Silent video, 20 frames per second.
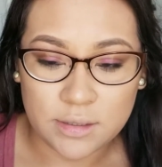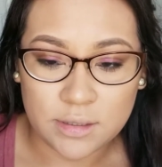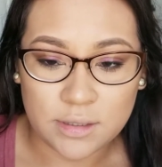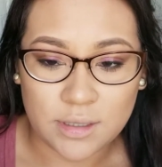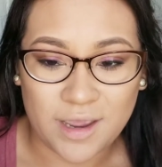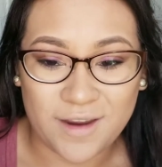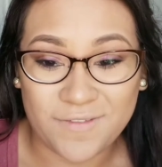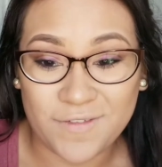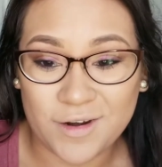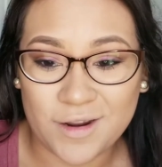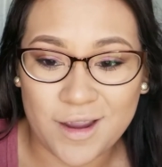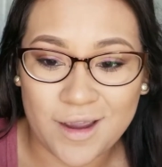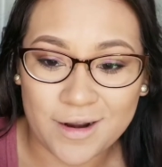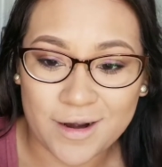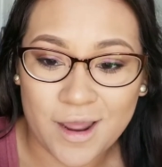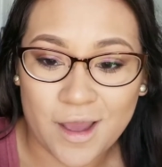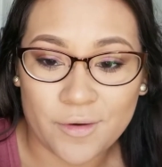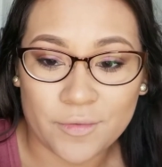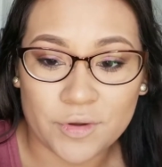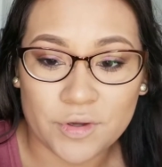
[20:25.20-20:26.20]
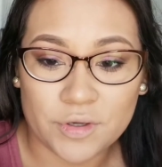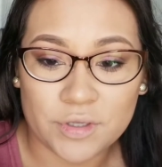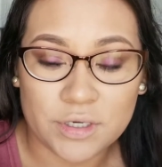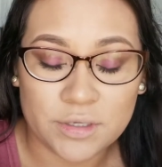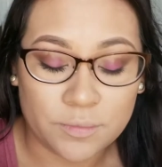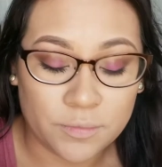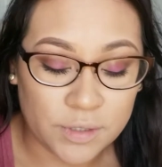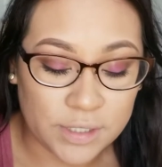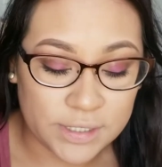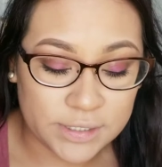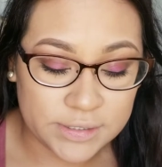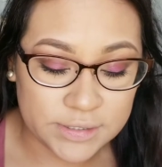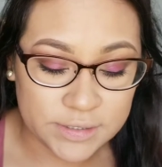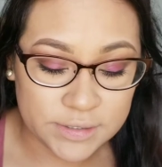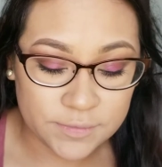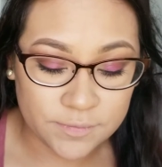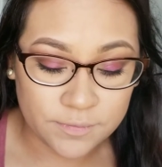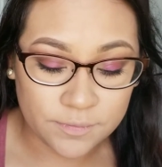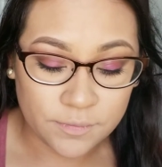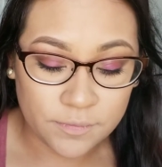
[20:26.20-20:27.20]
I forgot how good it was.
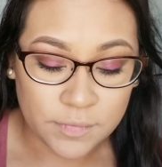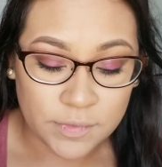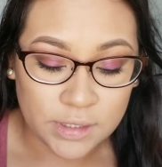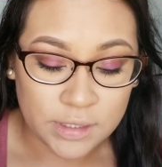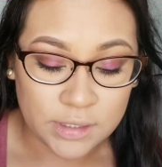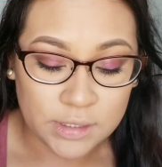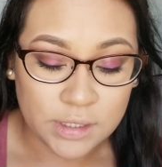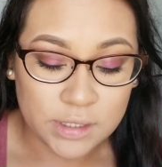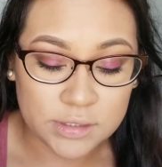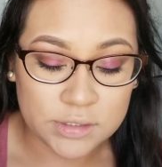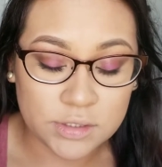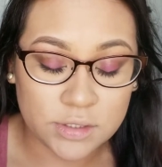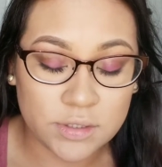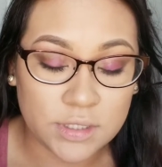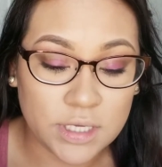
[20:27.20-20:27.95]
And so the